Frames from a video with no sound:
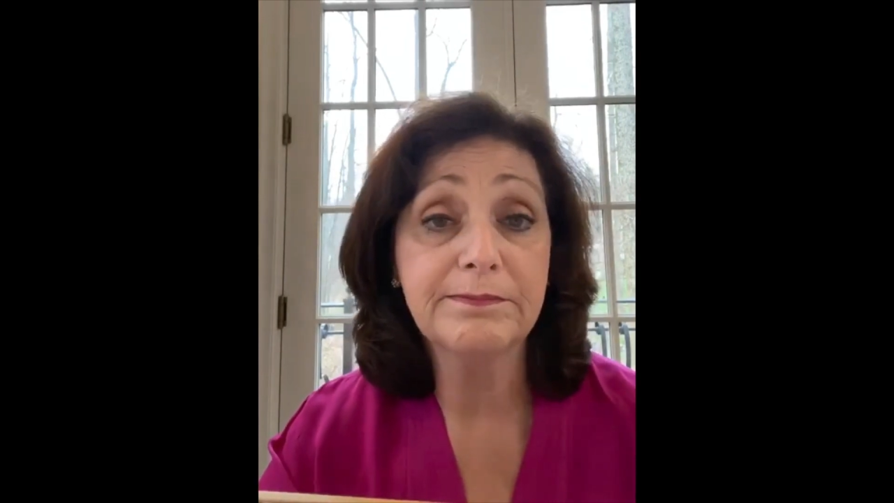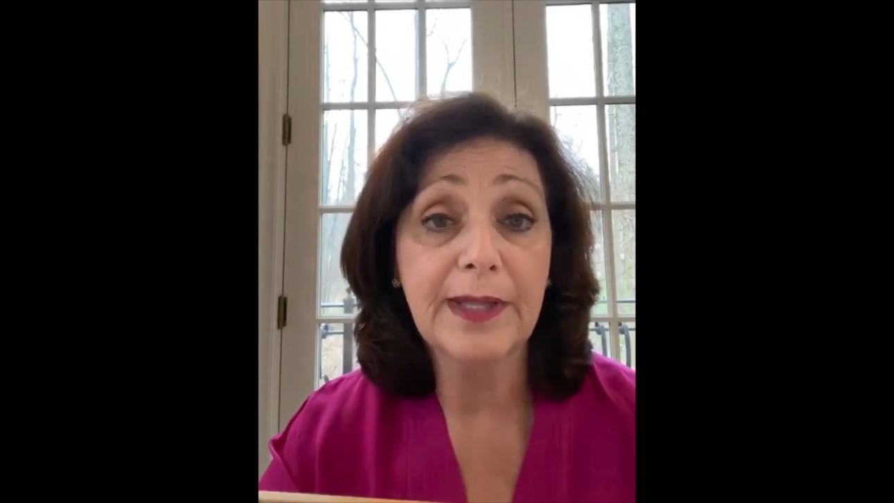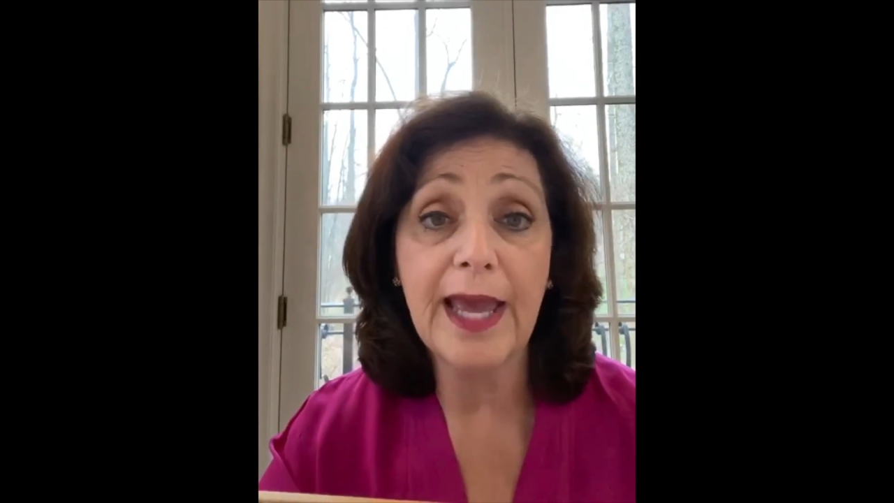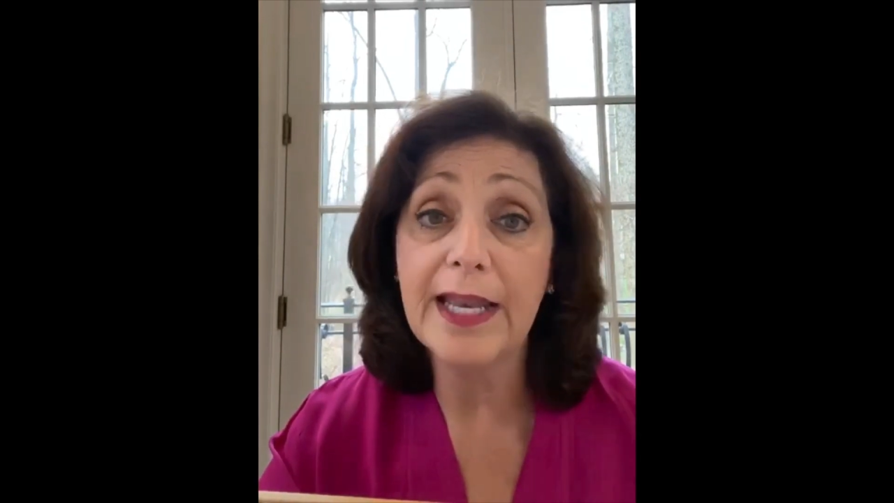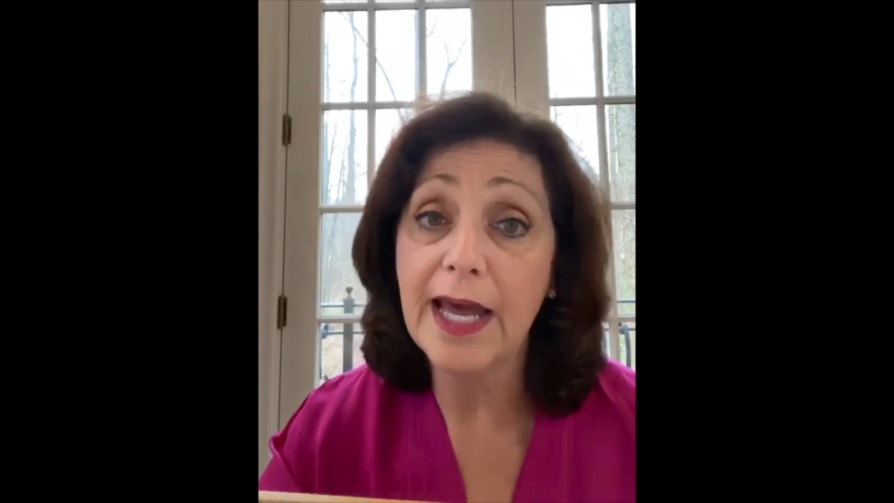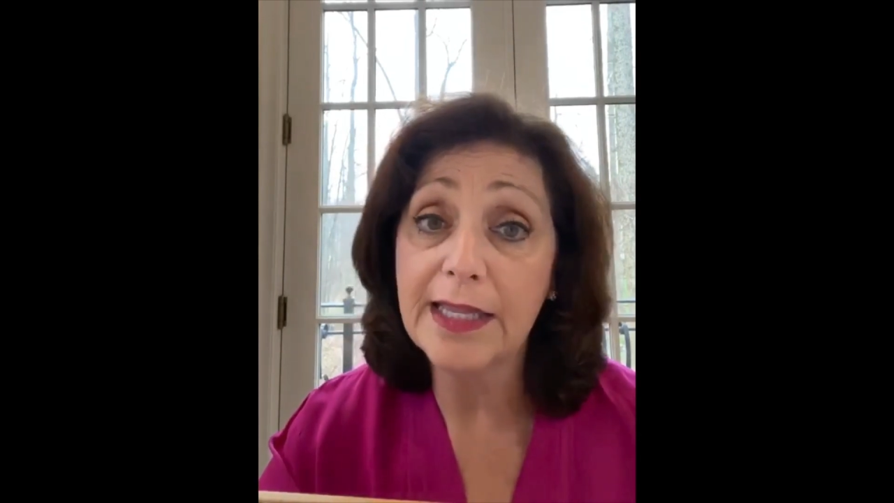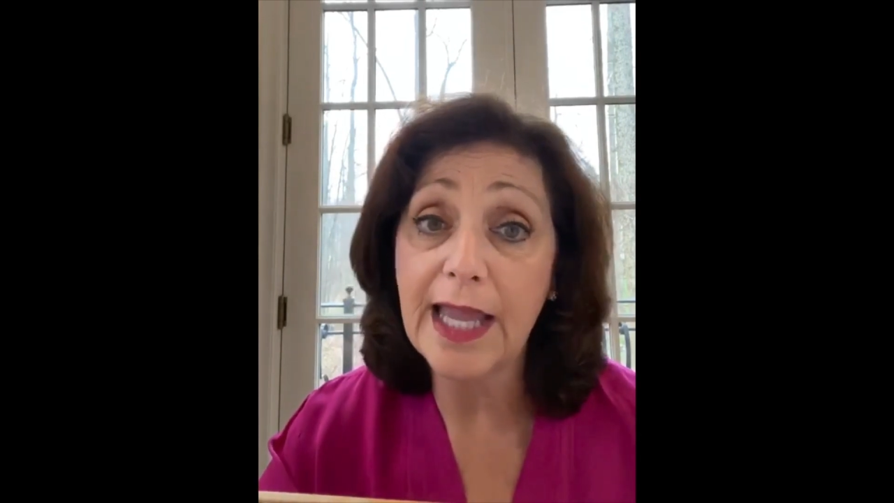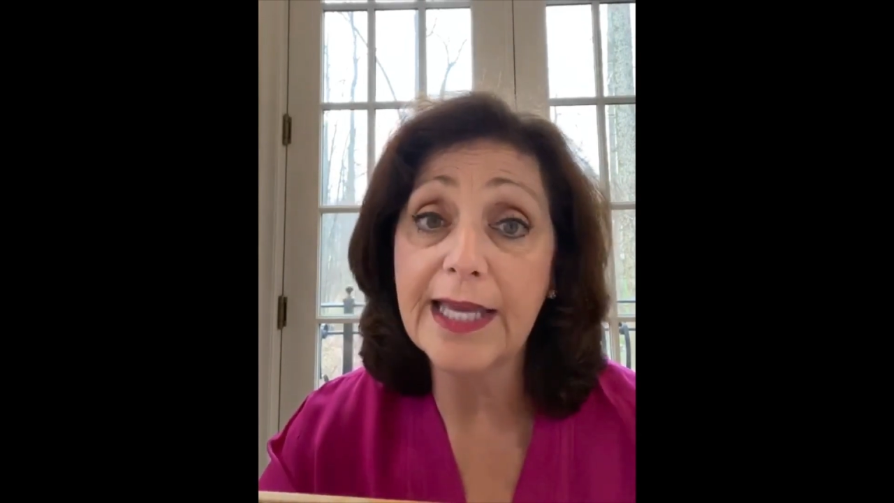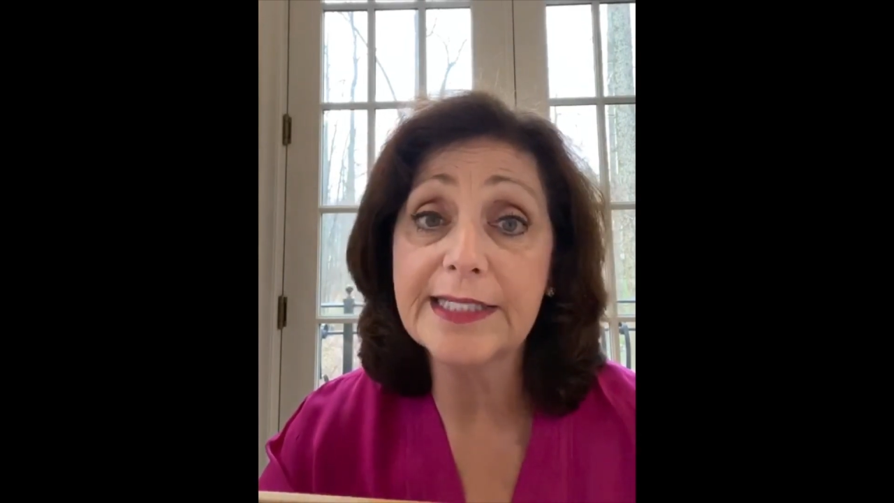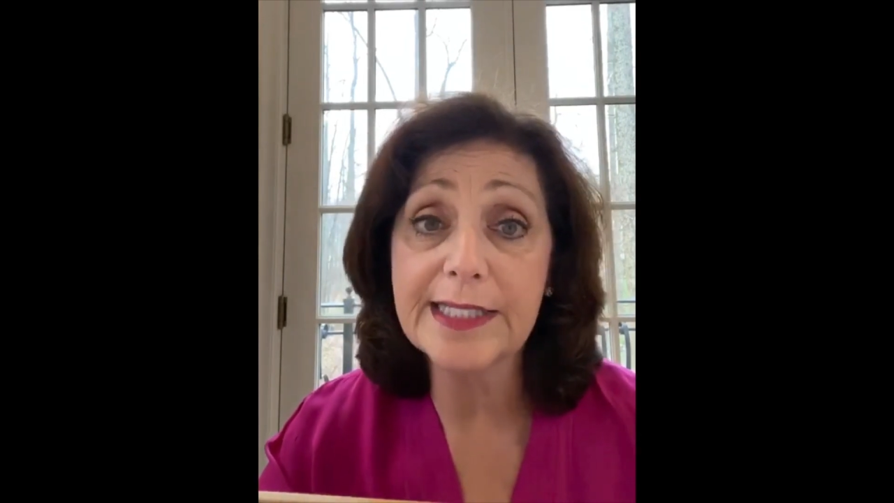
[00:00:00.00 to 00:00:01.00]
and
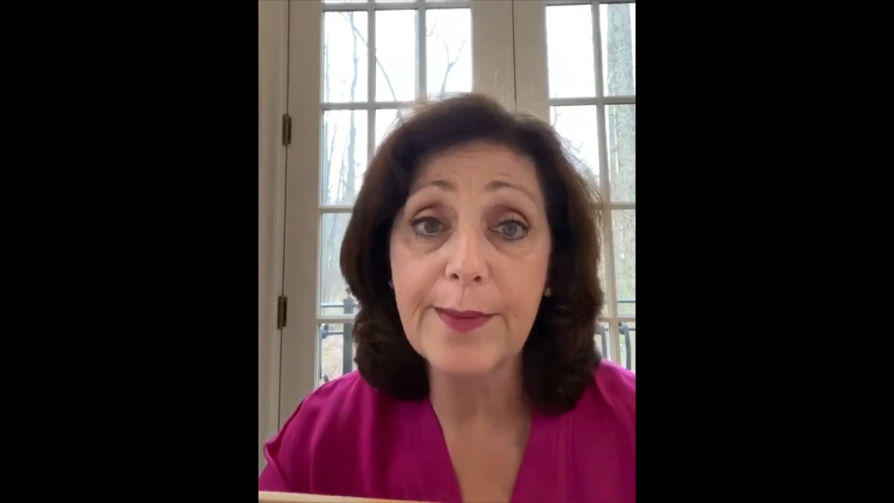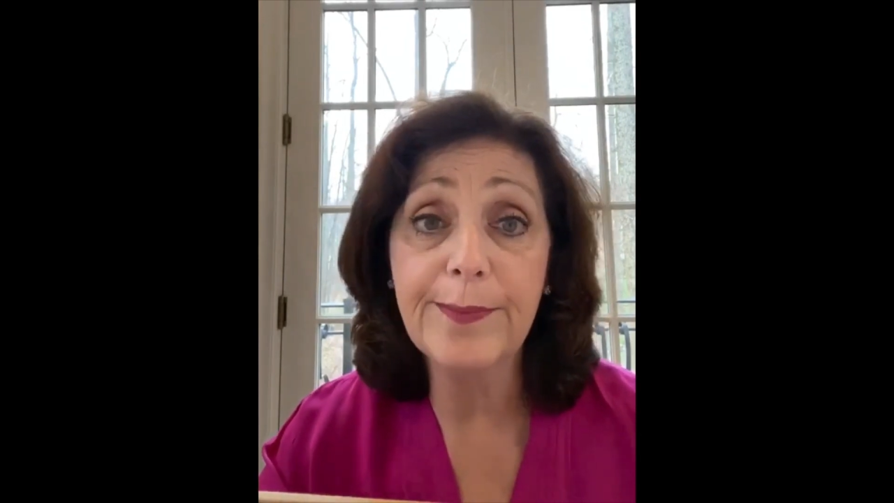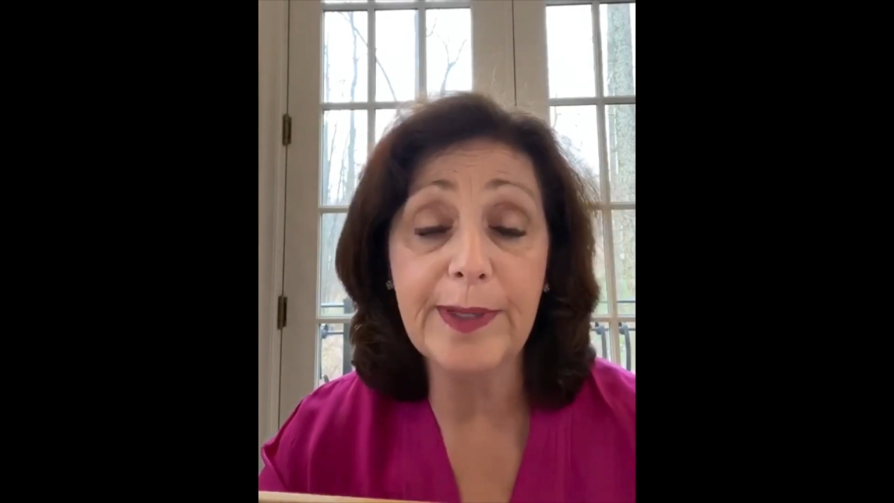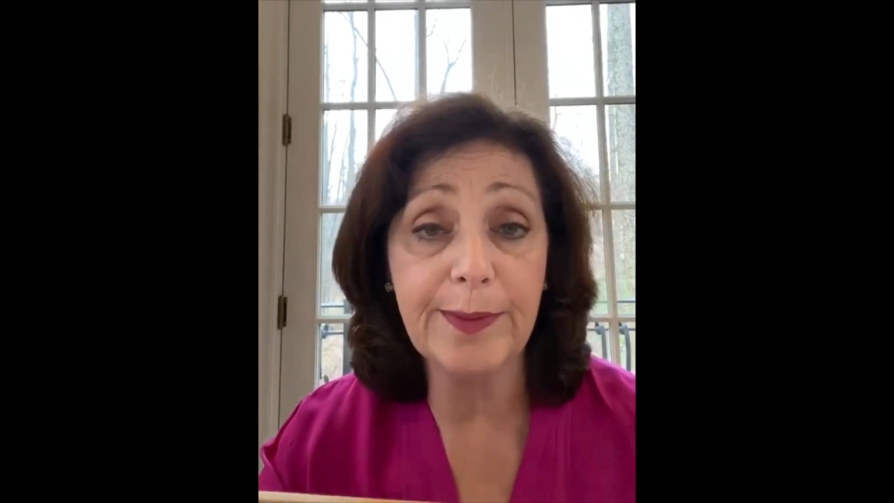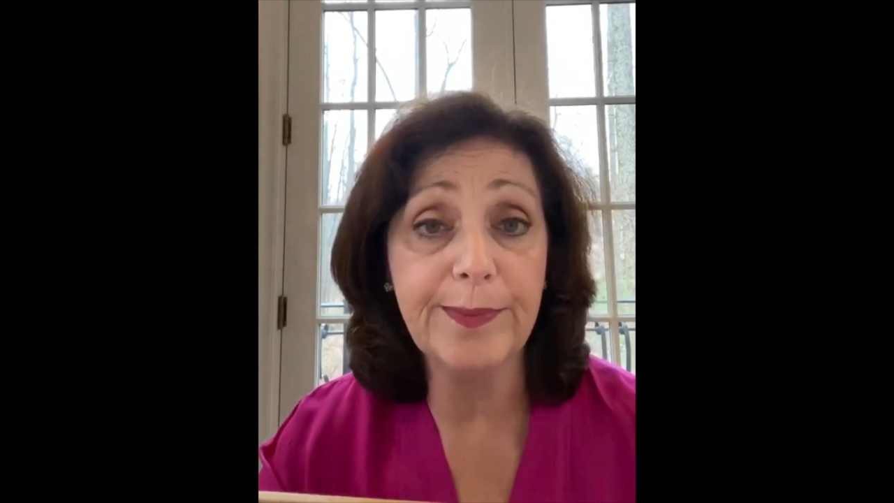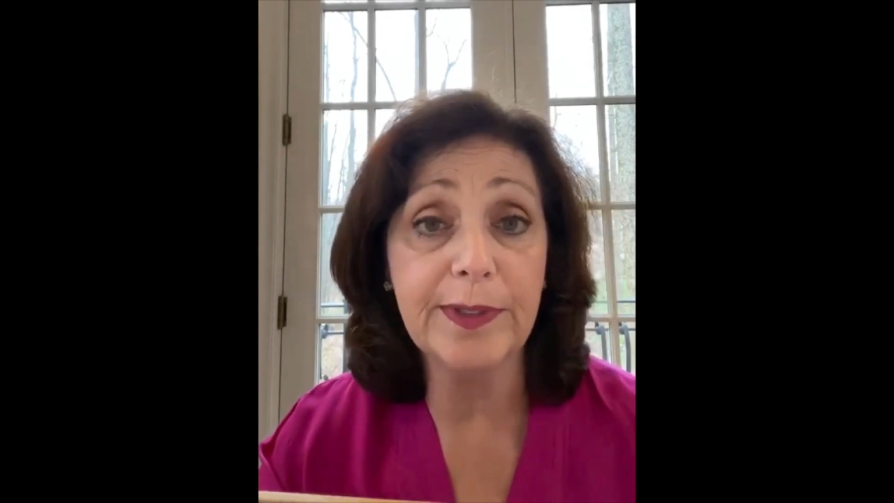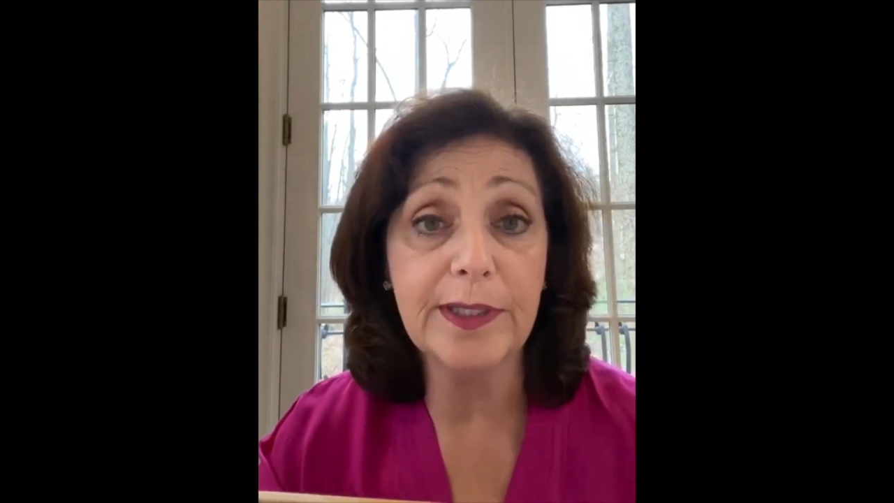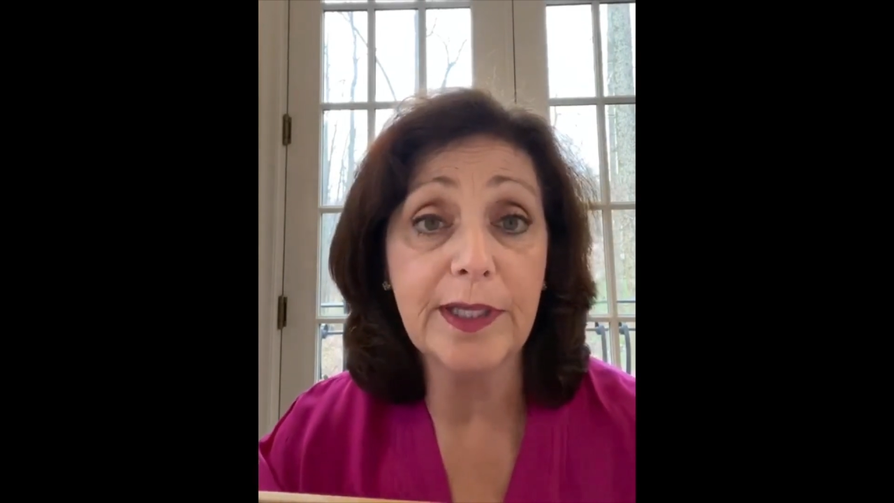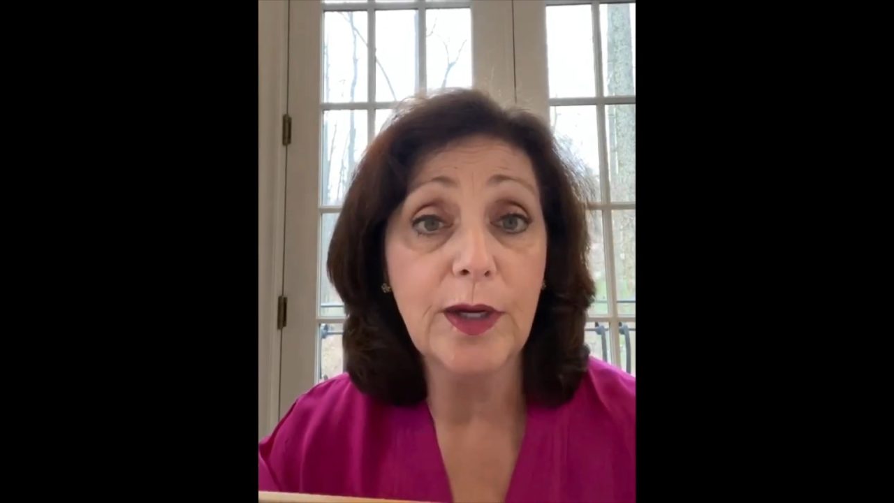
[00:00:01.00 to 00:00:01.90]
unlike some people